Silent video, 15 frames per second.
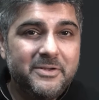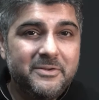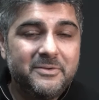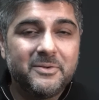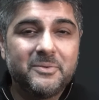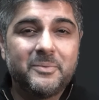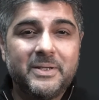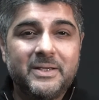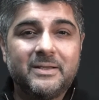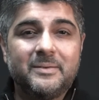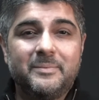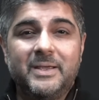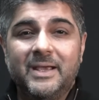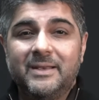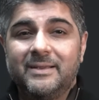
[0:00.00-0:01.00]
do you know where you're going
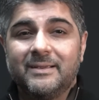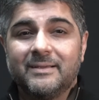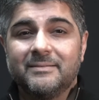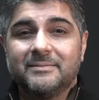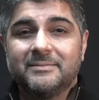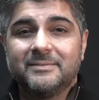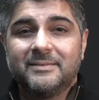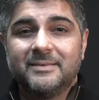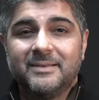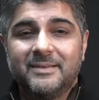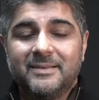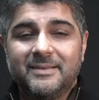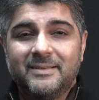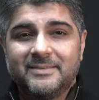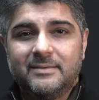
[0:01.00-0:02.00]
to be heading?
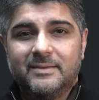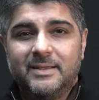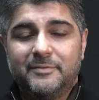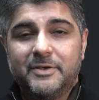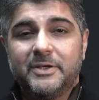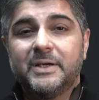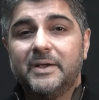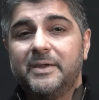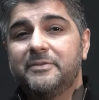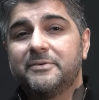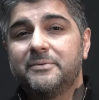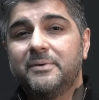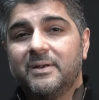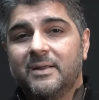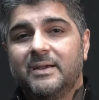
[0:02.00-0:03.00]
If you're going
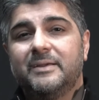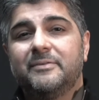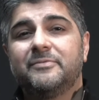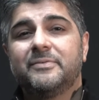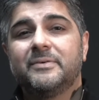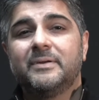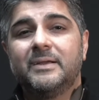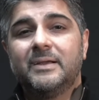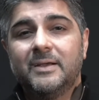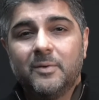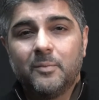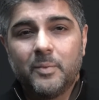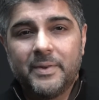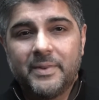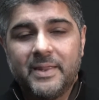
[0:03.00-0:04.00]
through life
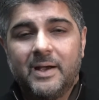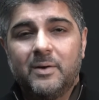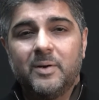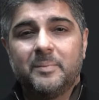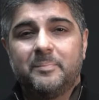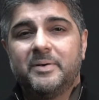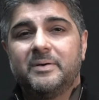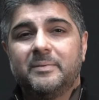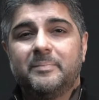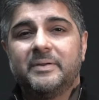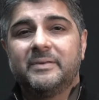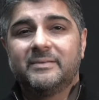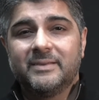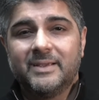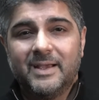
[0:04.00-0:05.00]
without a
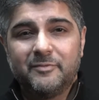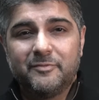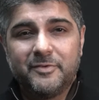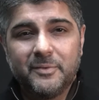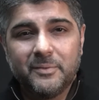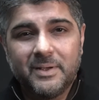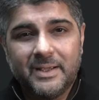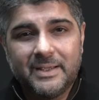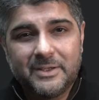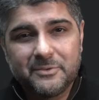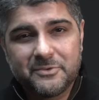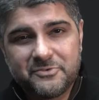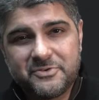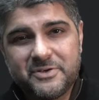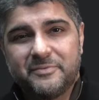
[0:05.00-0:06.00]
purpose and feel like
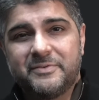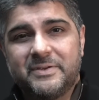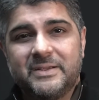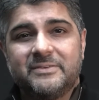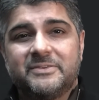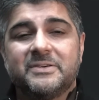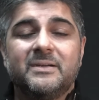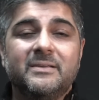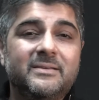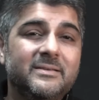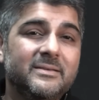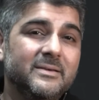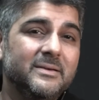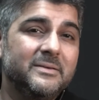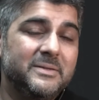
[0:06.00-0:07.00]
you're drifting,
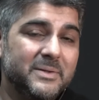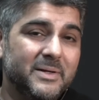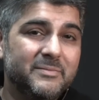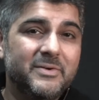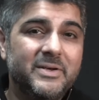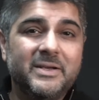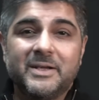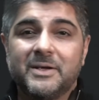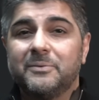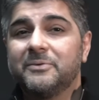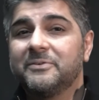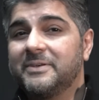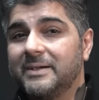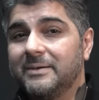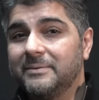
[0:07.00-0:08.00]
chances are you haven't written your
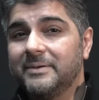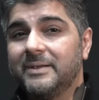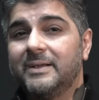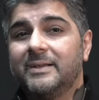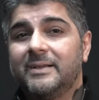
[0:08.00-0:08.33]
goals down